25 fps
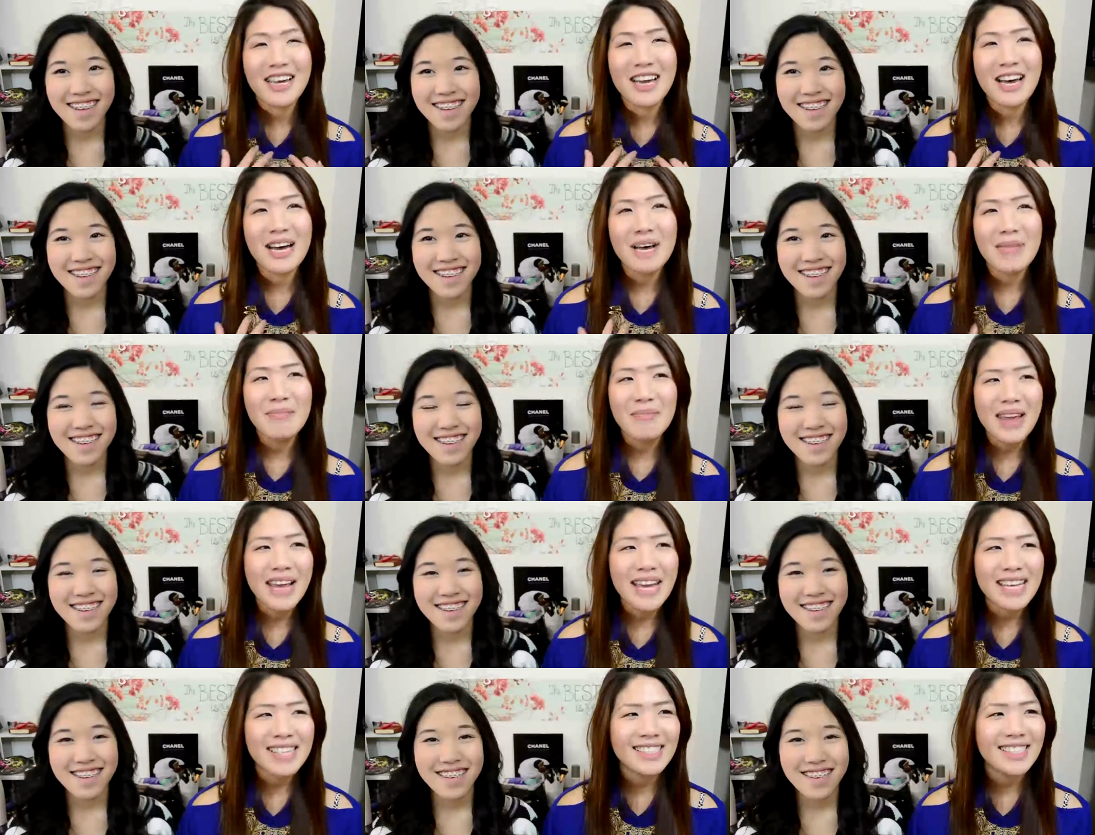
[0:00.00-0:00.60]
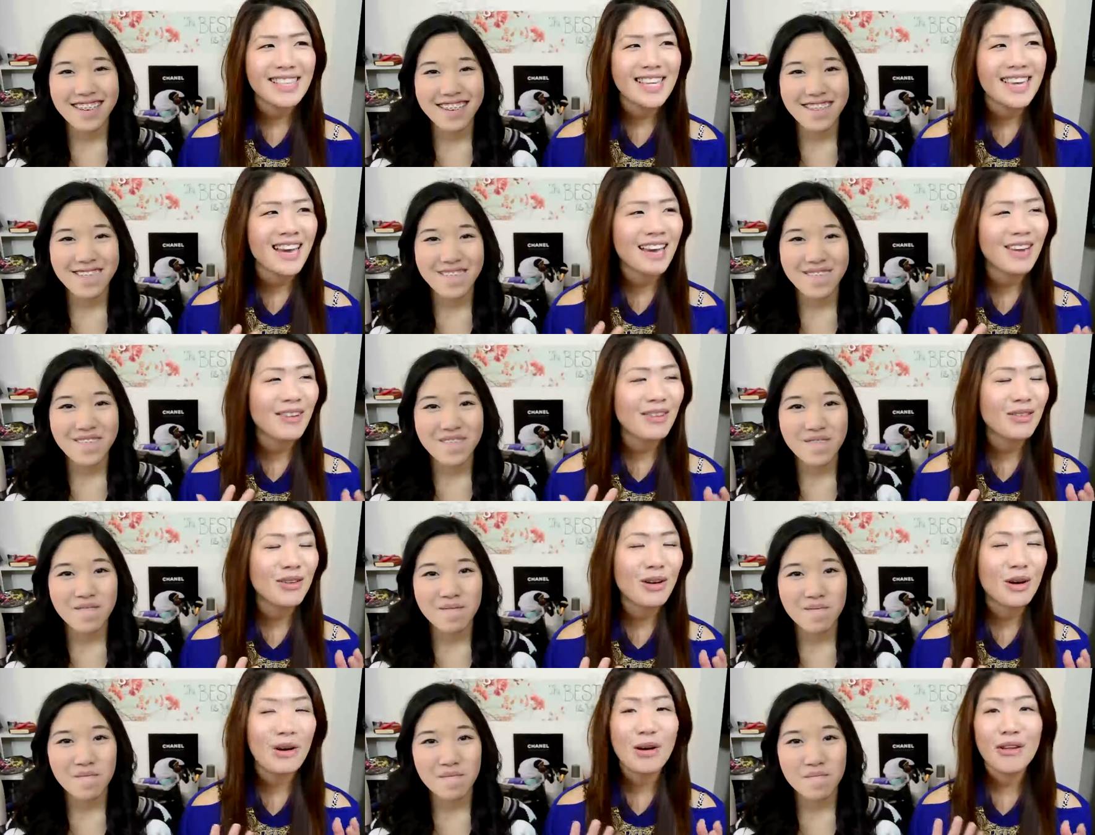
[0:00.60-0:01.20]
Speaker 1: amazing. I
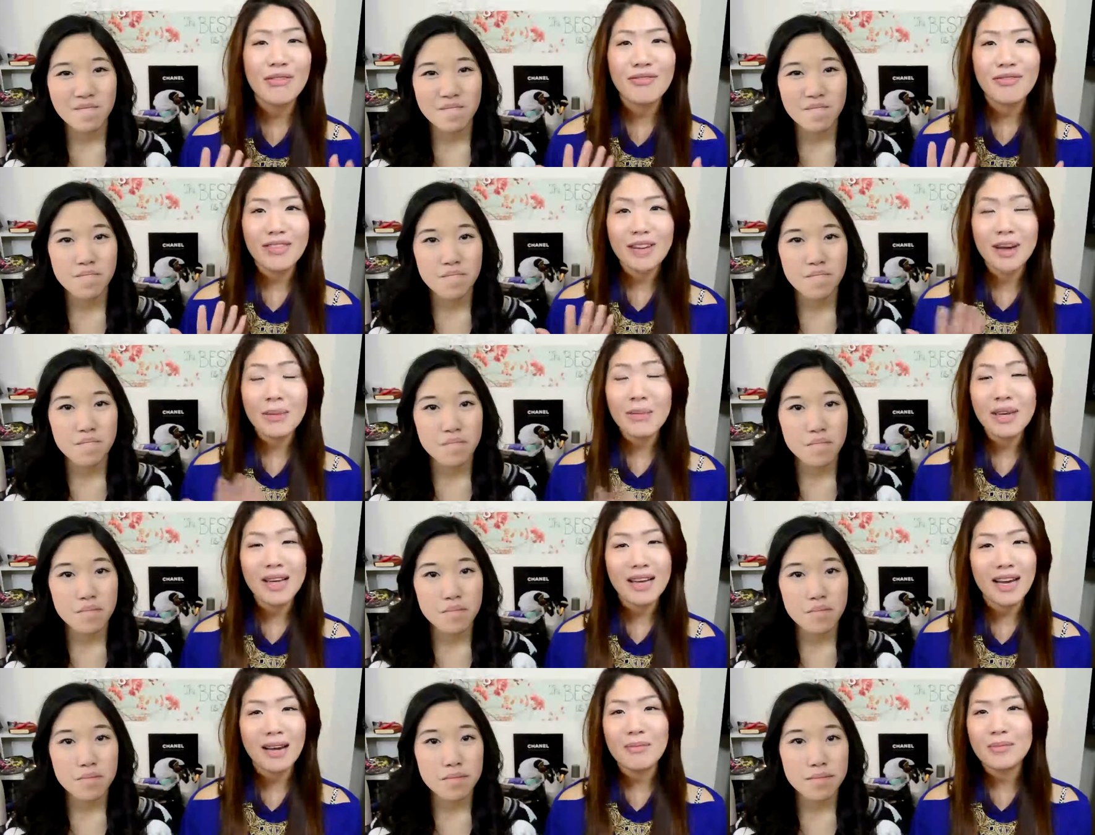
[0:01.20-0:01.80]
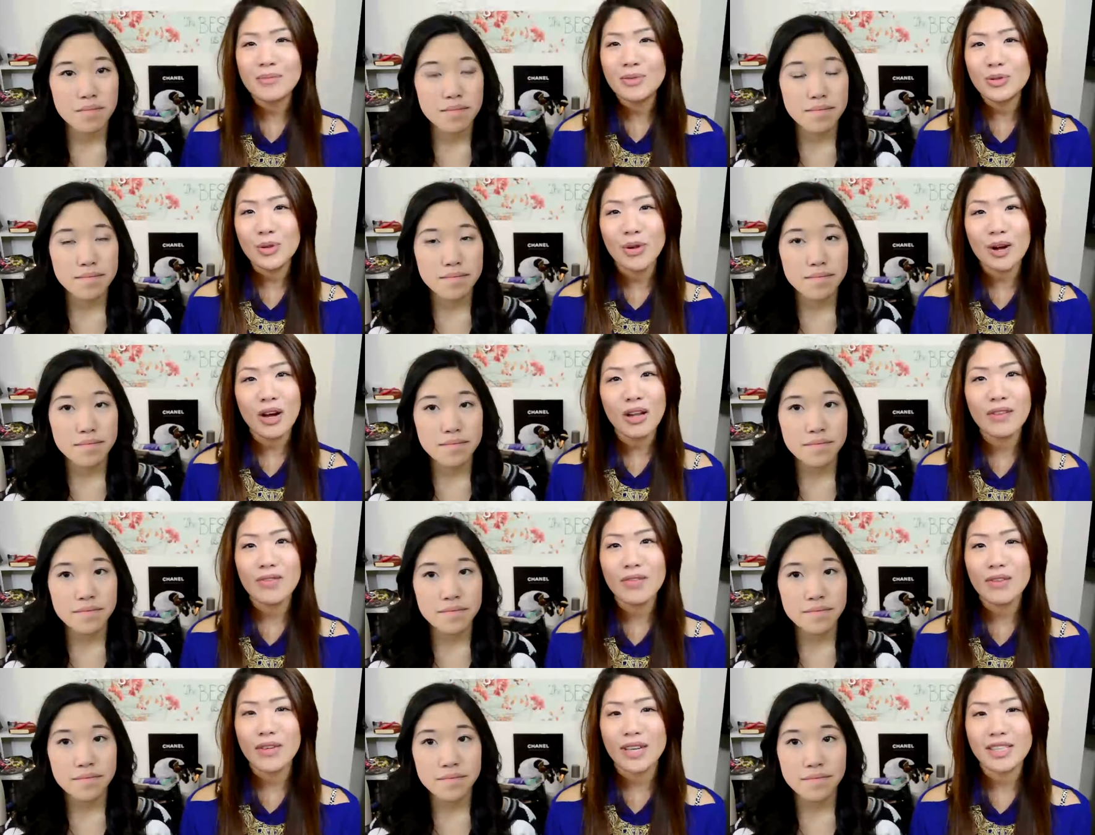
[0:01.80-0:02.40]
don't know if, I mean, I'm sure
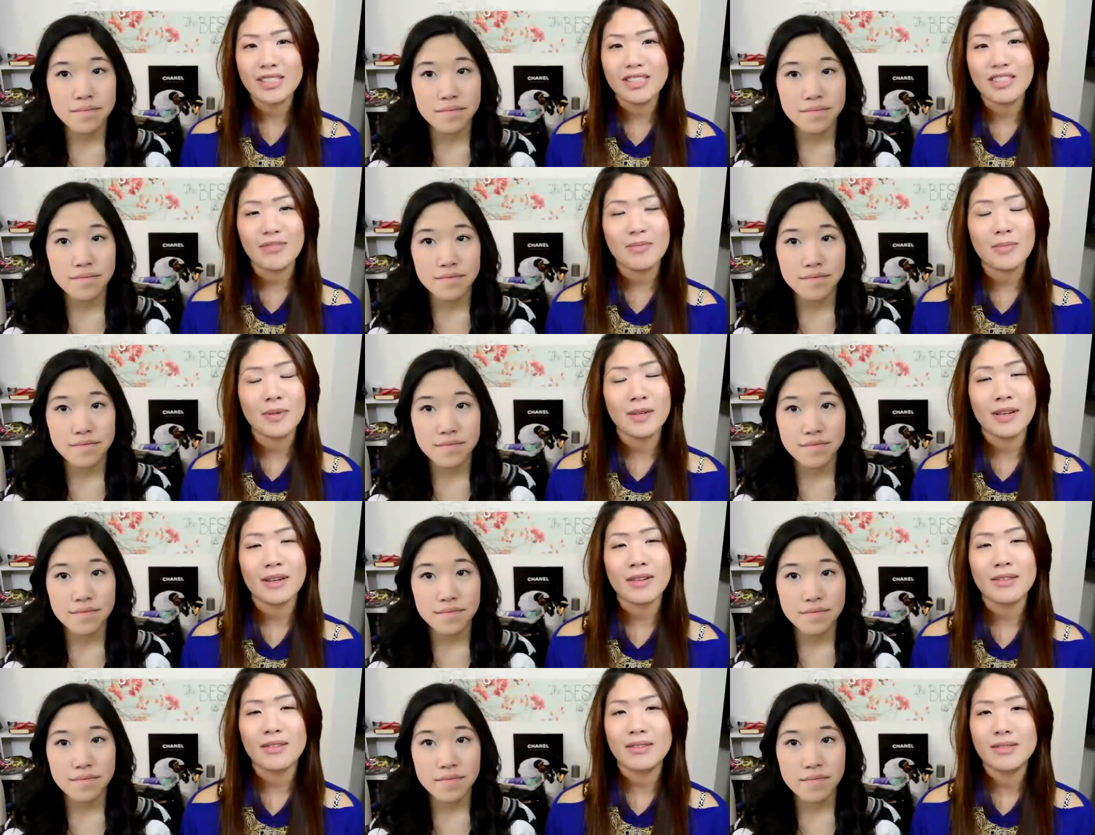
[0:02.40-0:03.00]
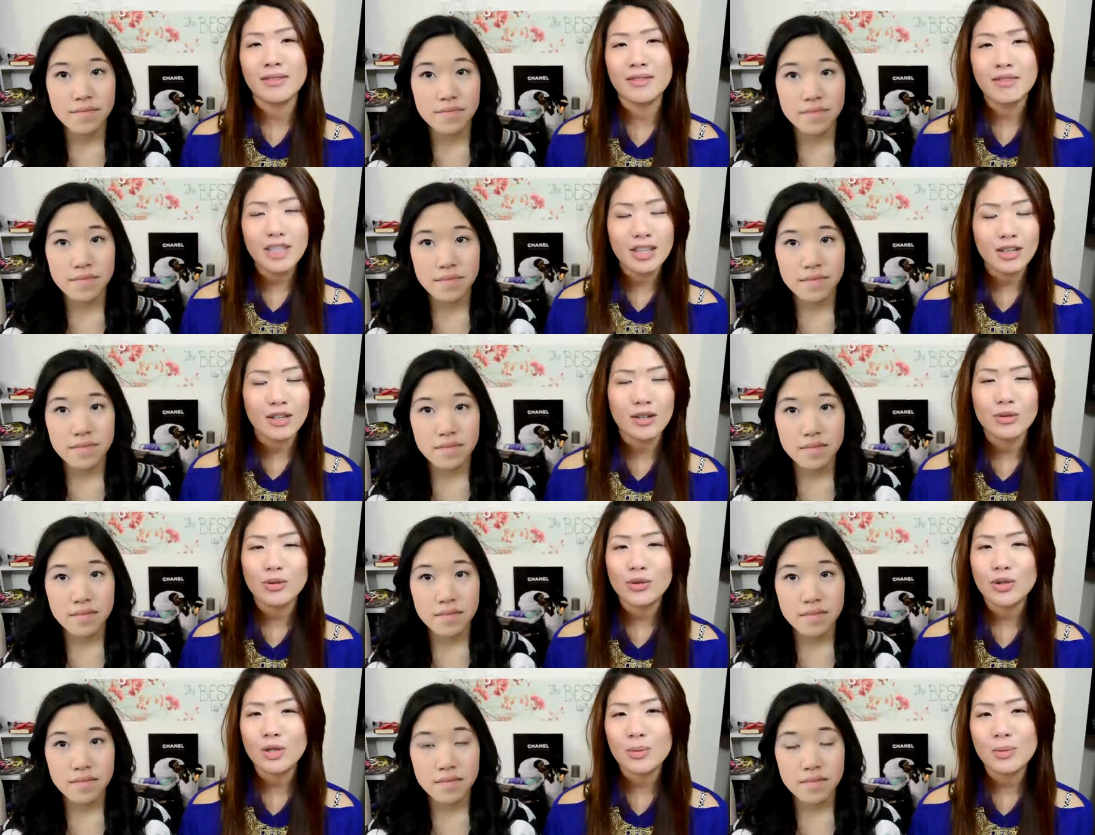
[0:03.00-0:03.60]
all of you guys have been on, you
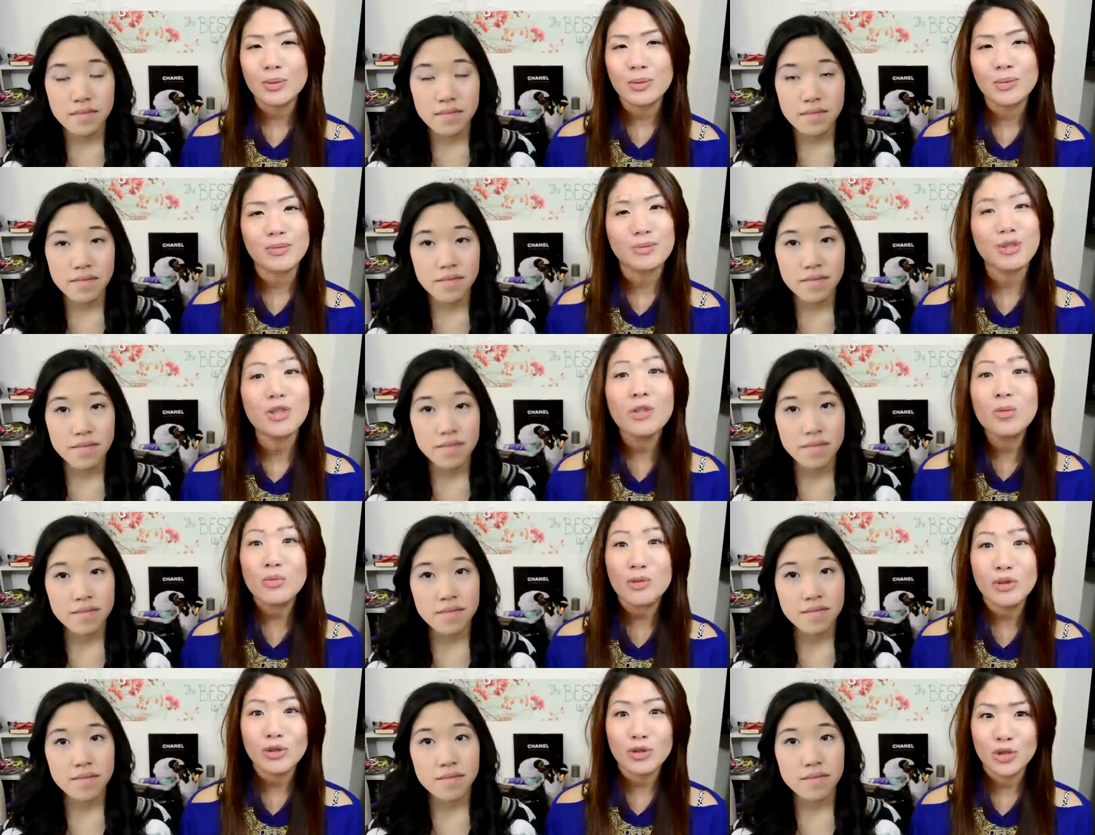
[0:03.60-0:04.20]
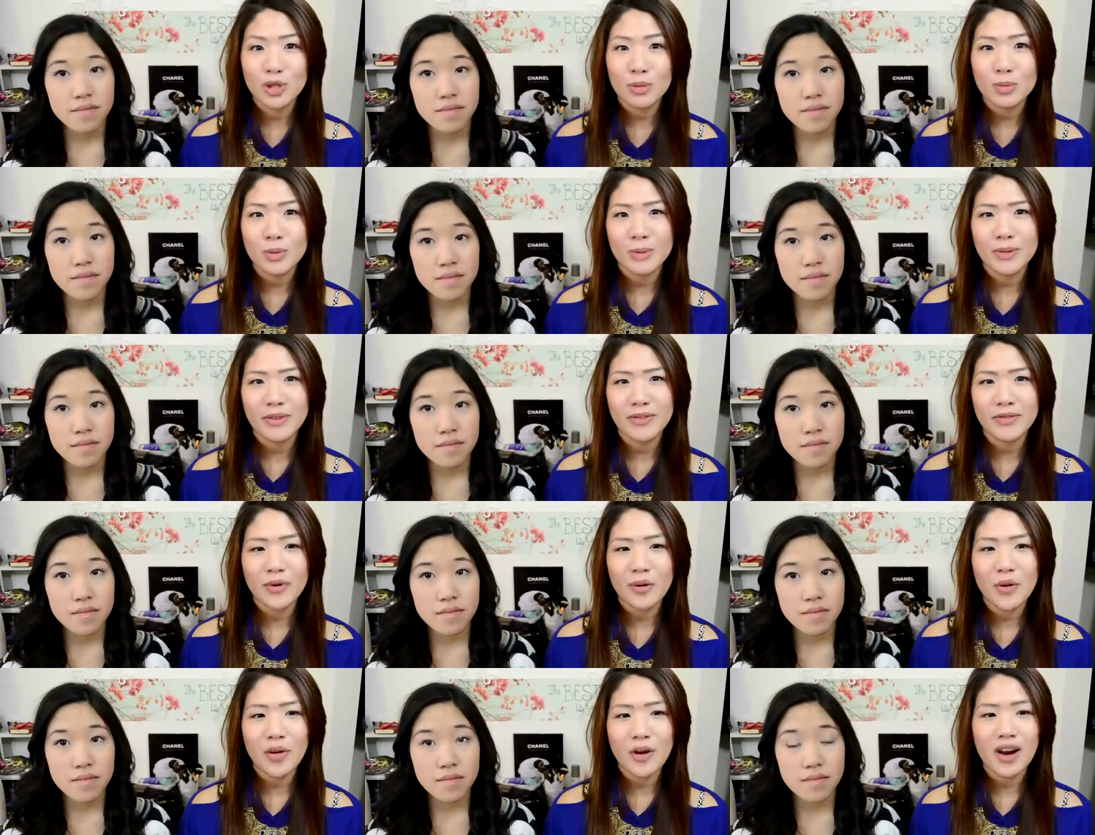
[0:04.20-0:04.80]
know, trips, numerous trips
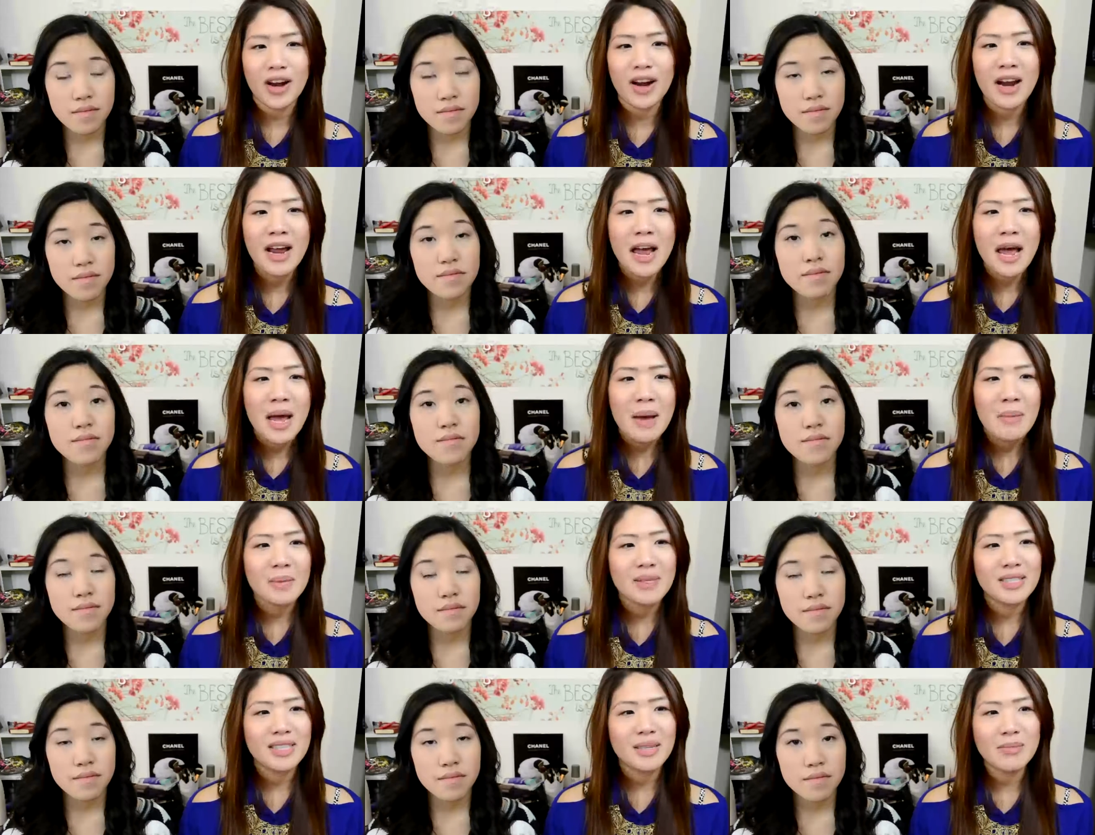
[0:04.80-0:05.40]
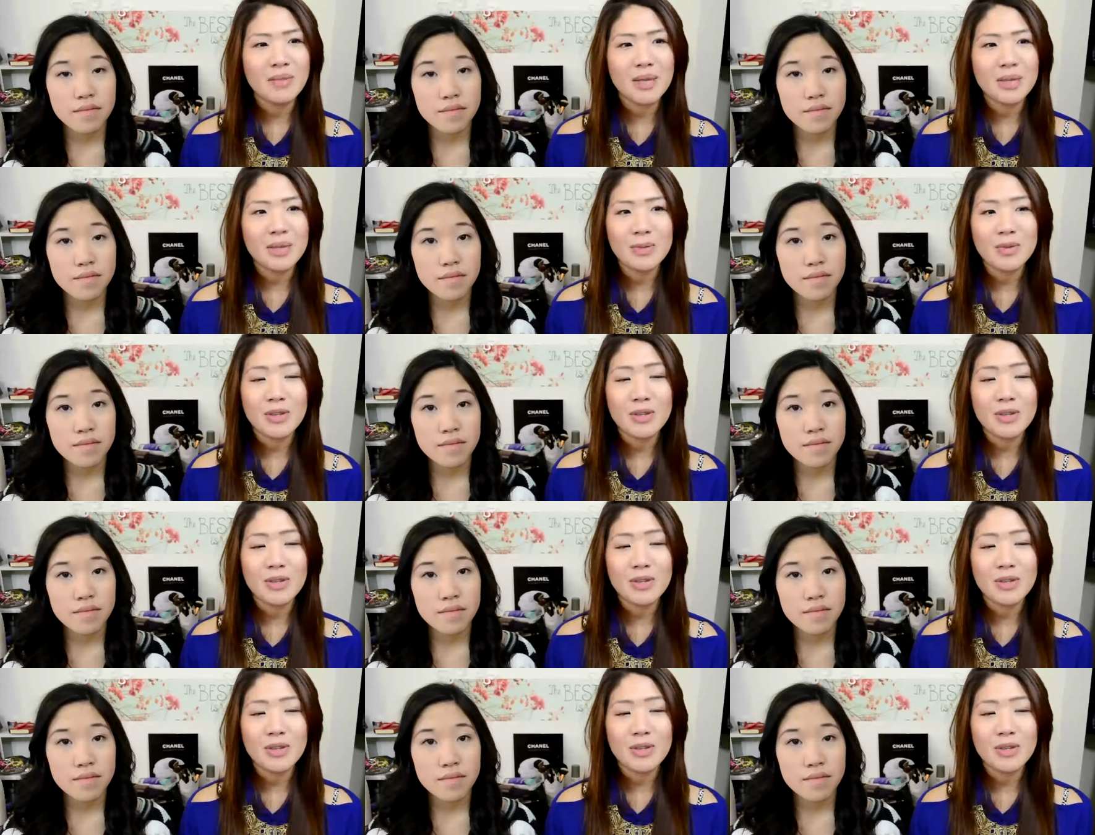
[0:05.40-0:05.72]
before, but sometimes